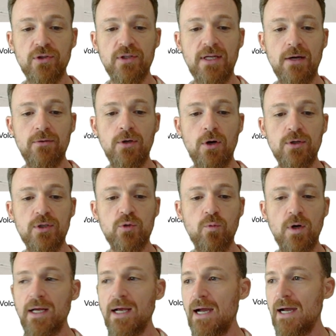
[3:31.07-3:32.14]
Now notice
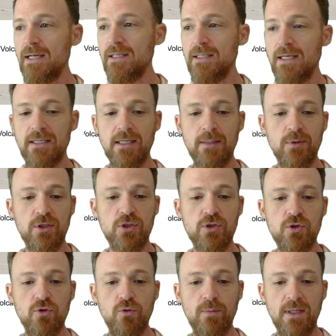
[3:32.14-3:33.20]
what I highlighted. I'm going to
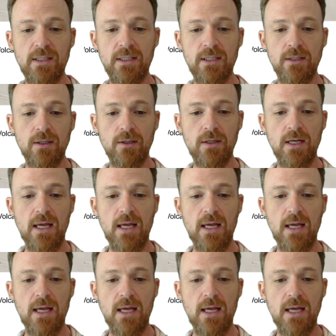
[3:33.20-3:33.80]
zoom in here